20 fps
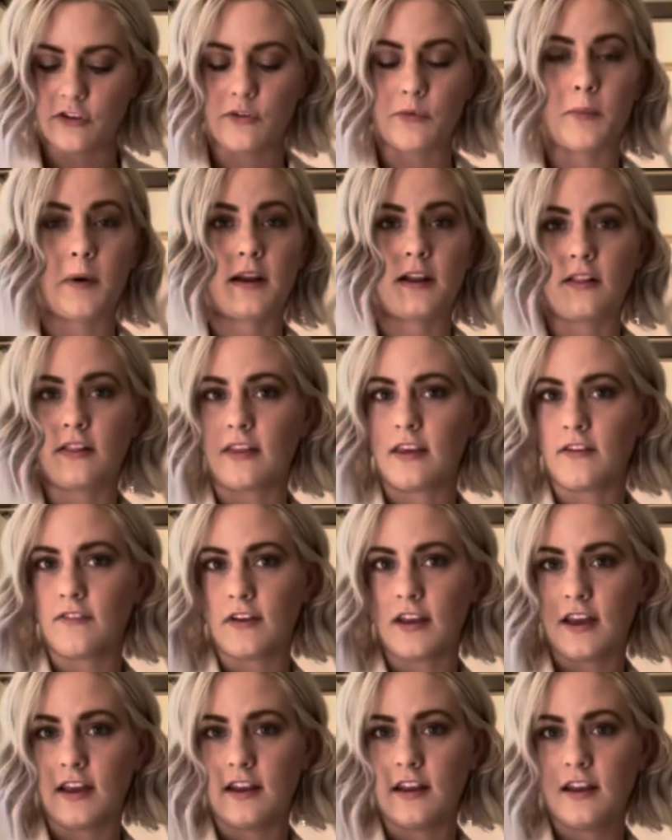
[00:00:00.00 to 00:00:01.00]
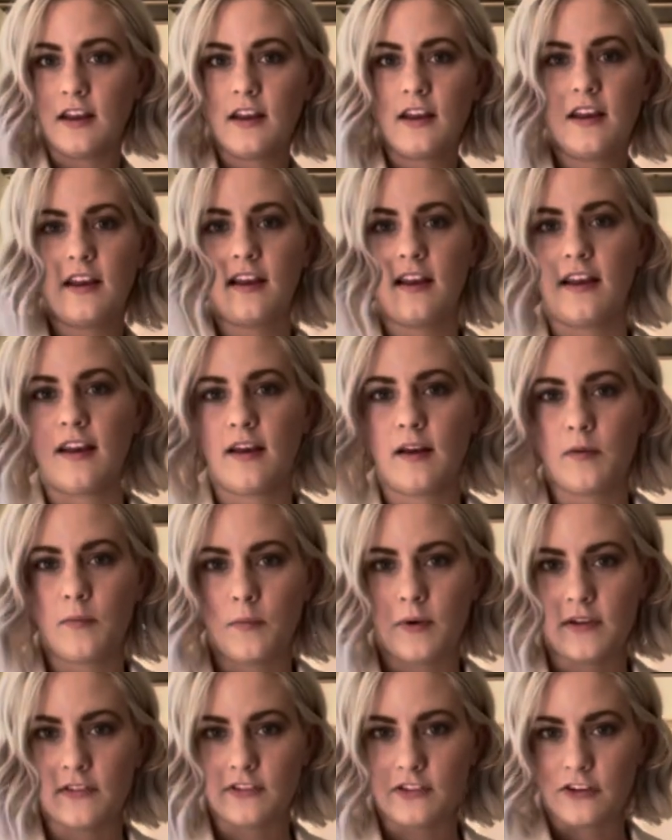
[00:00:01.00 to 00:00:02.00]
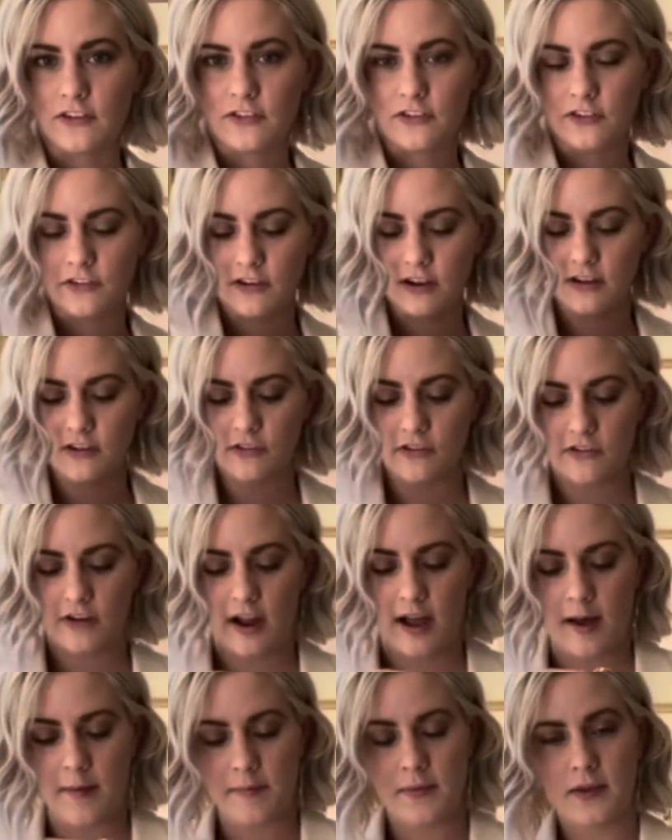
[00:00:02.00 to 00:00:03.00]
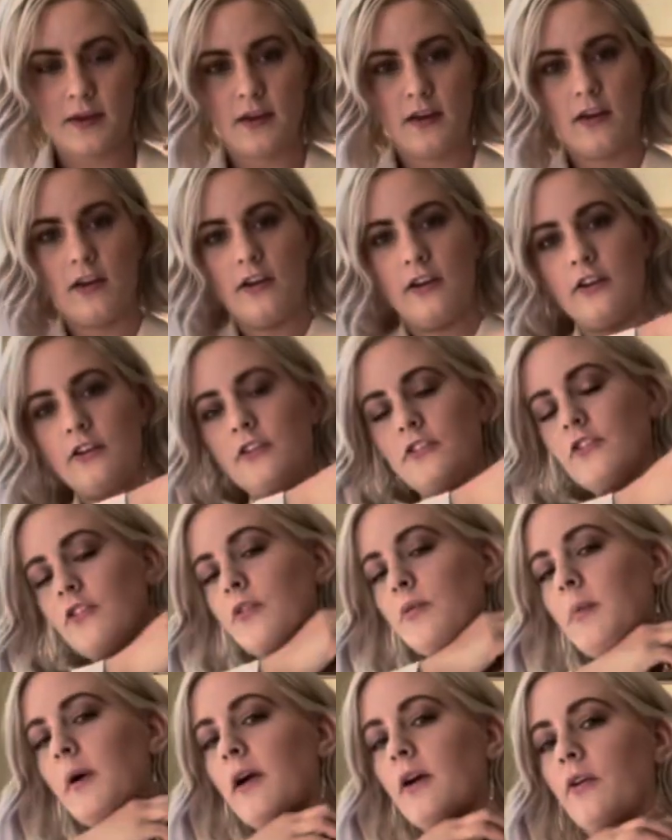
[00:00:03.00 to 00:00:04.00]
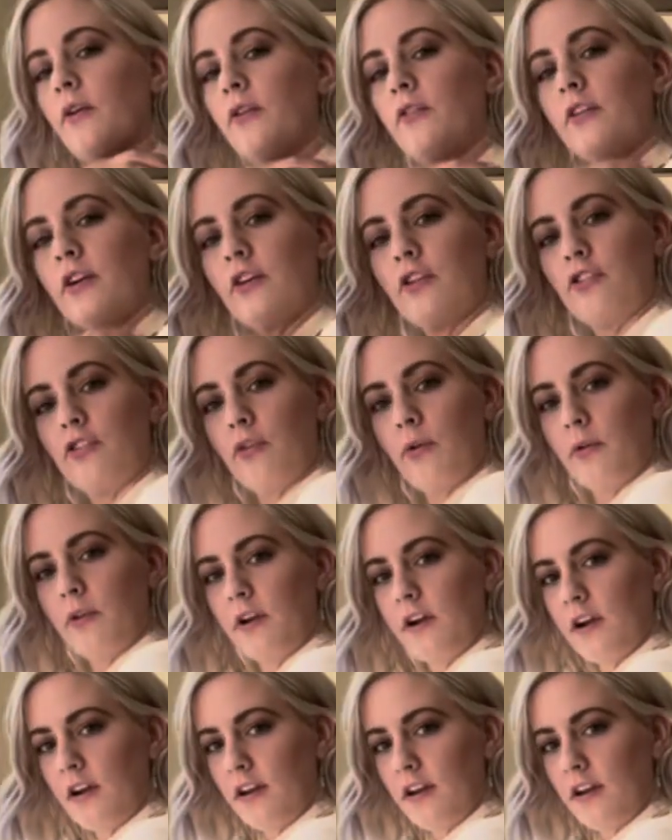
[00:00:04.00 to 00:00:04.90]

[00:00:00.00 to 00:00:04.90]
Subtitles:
want to leave it with just a chain strap, you just wear it over your shoulder,